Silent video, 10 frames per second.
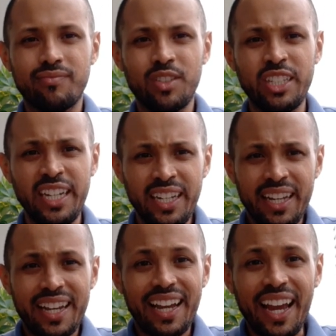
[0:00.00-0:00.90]
Okay?
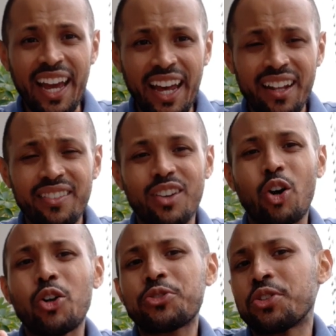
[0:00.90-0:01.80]
And
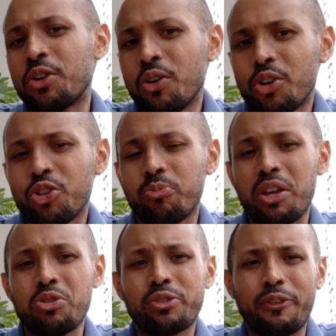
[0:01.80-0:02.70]
also you may
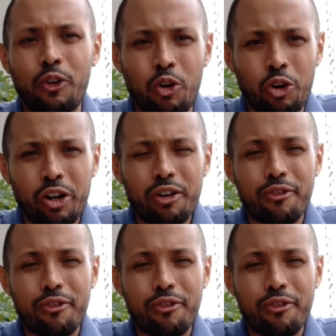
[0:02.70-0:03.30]
use for